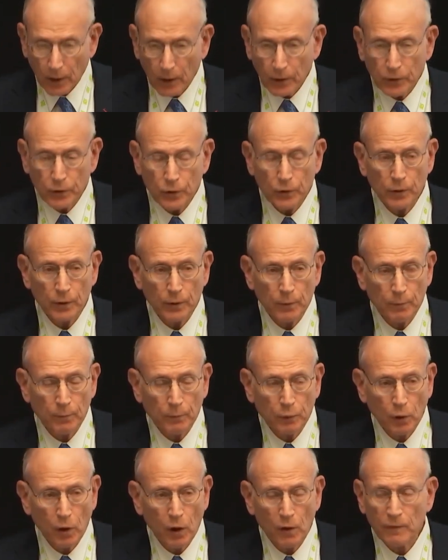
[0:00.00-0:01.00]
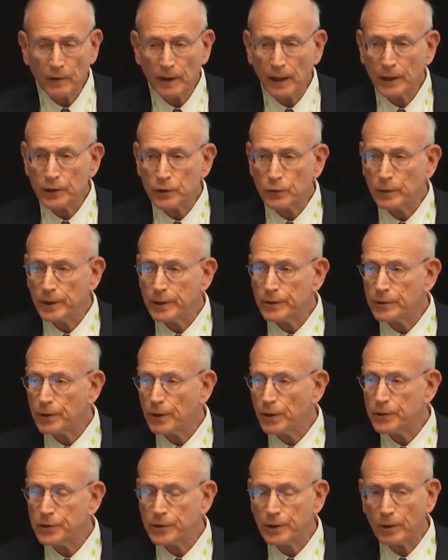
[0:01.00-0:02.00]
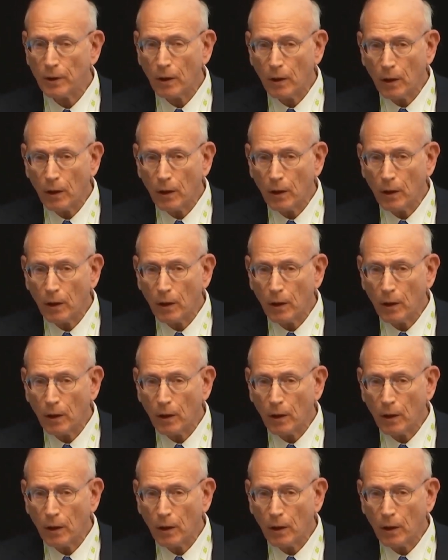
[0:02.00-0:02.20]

do the provenance research in